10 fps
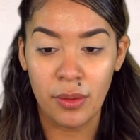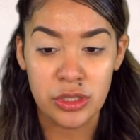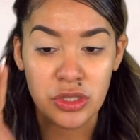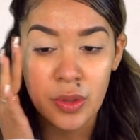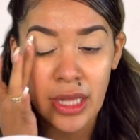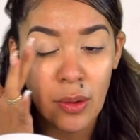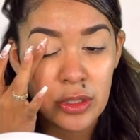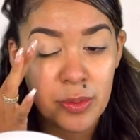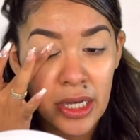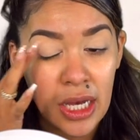I was doing that
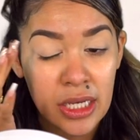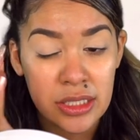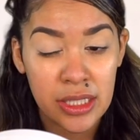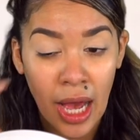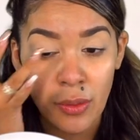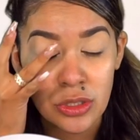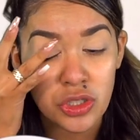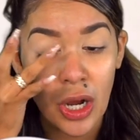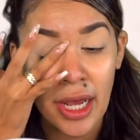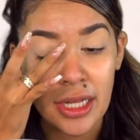was because I was
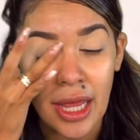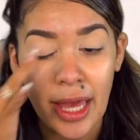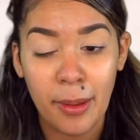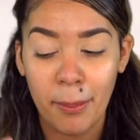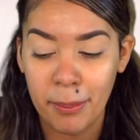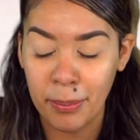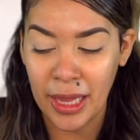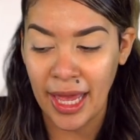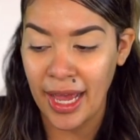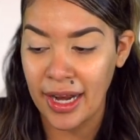trying to like
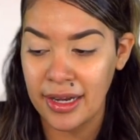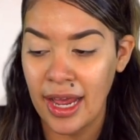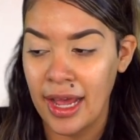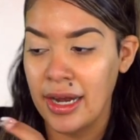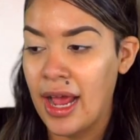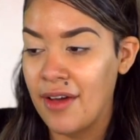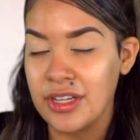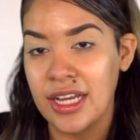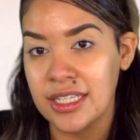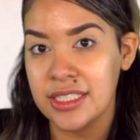plan and have a
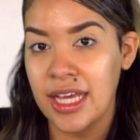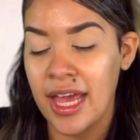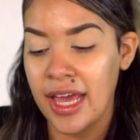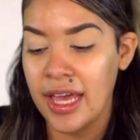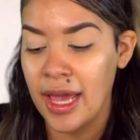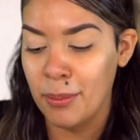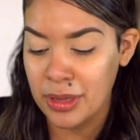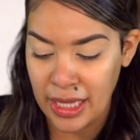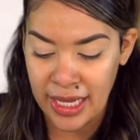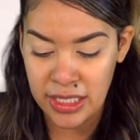nest egg in
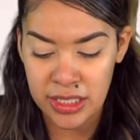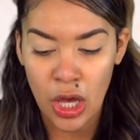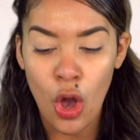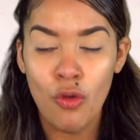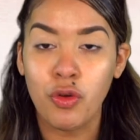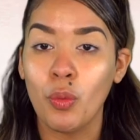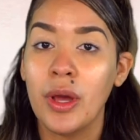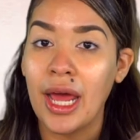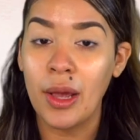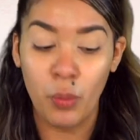place for
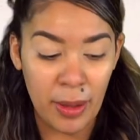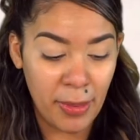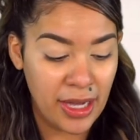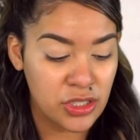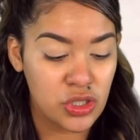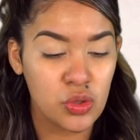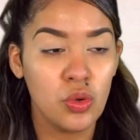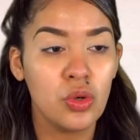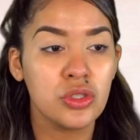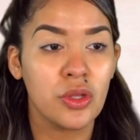when I went back to
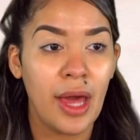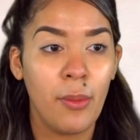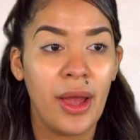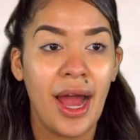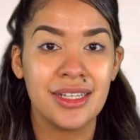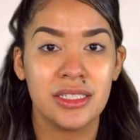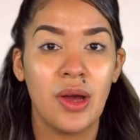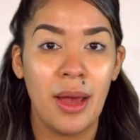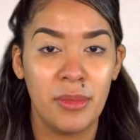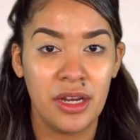school. So that way I still
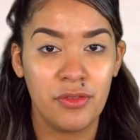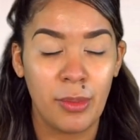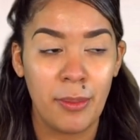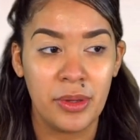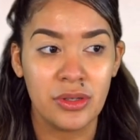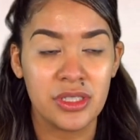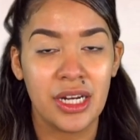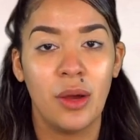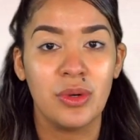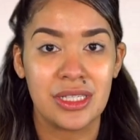had money for my bills
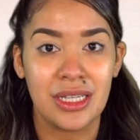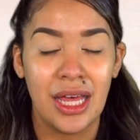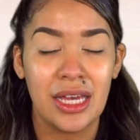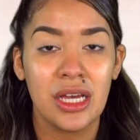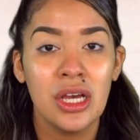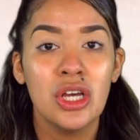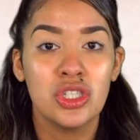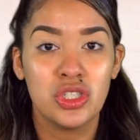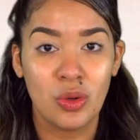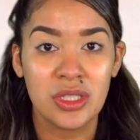and I wasn't like
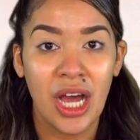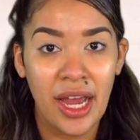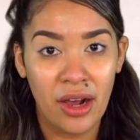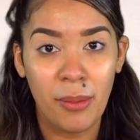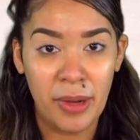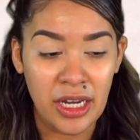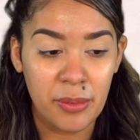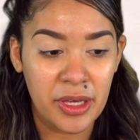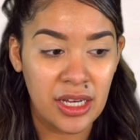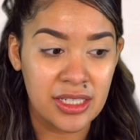so tight on money,
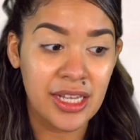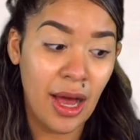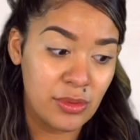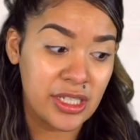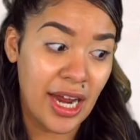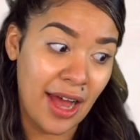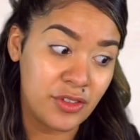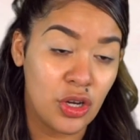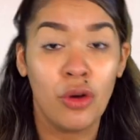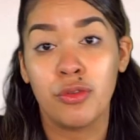because I was gonna have
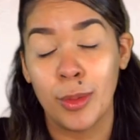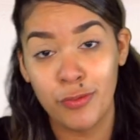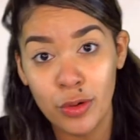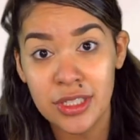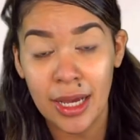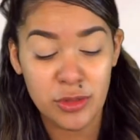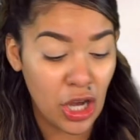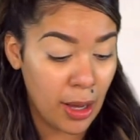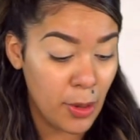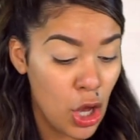to go from a full-time job